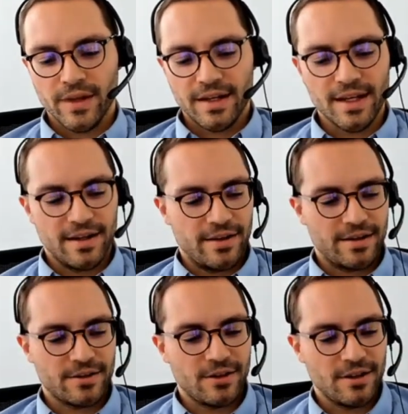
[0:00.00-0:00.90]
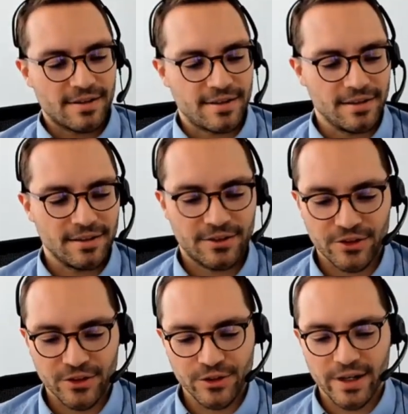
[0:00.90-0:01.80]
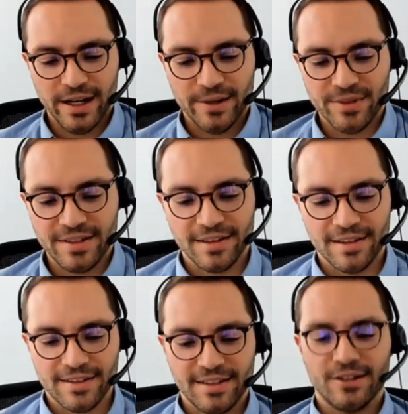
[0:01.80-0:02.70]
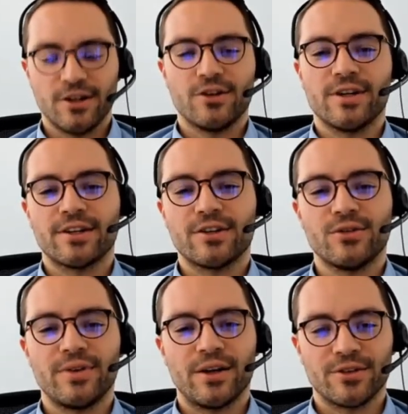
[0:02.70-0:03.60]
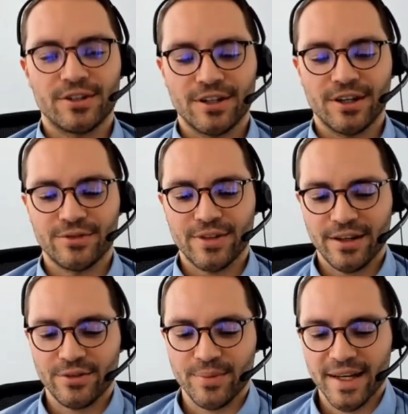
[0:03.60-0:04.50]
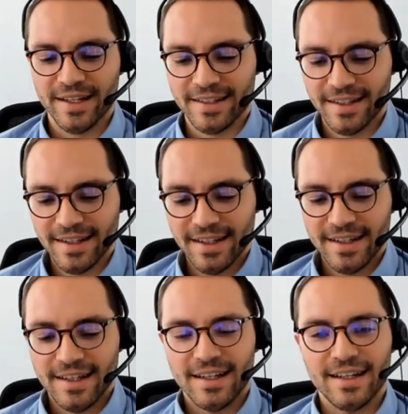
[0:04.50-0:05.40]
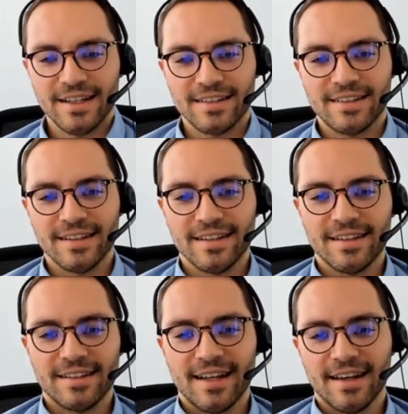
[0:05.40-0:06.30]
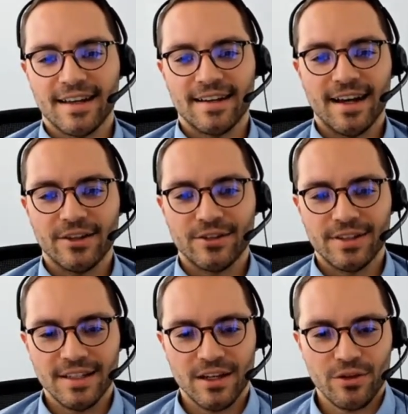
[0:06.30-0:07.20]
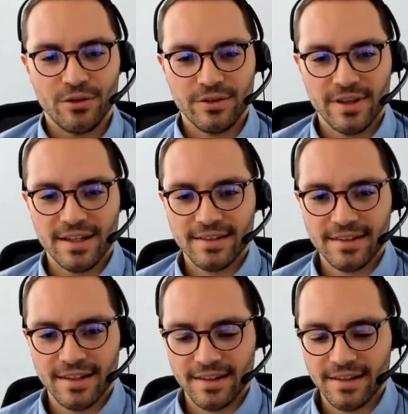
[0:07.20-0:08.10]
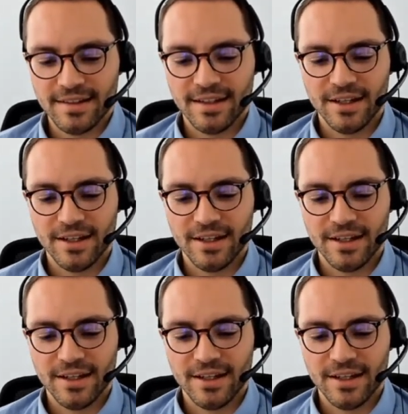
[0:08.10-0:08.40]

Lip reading: Yeah, that's all still true. I'm still the CEO and co-founder of TEC4MED. Still a tech and IoT enthusiast and